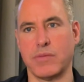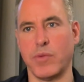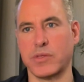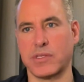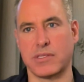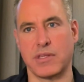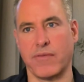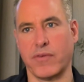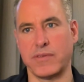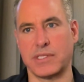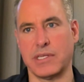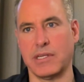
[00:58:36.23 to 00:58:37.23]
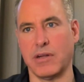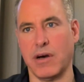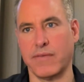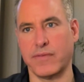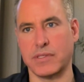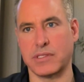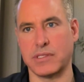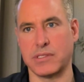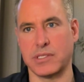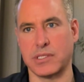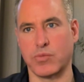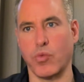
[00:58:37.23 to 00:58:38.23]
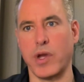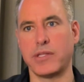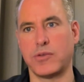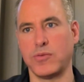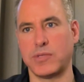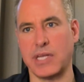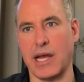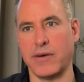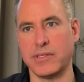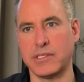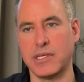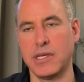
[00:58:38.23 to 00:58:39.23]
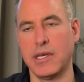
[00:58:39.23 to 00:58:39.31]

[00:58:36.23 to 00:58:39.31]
most of the stuff we've seen in office is just way too challenged.